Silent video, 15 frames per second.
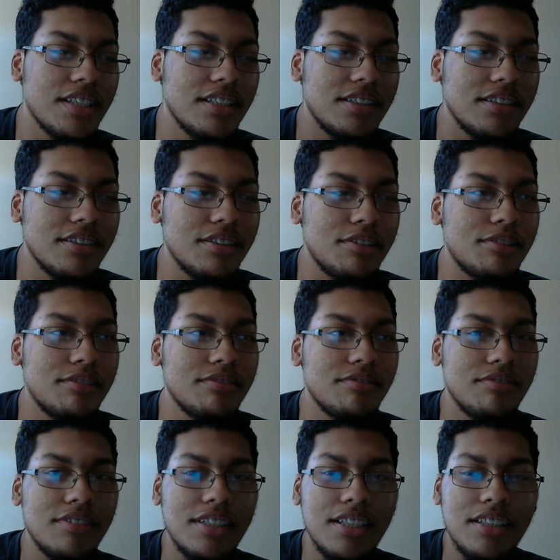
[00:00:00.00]
So
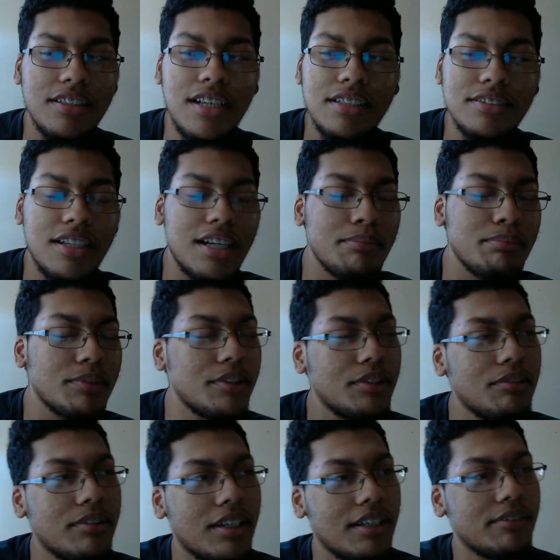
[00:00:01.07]
next time we'll do
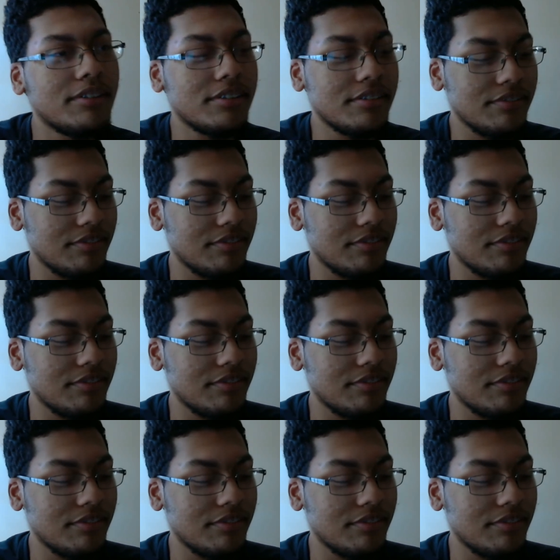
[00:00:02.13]
whatever.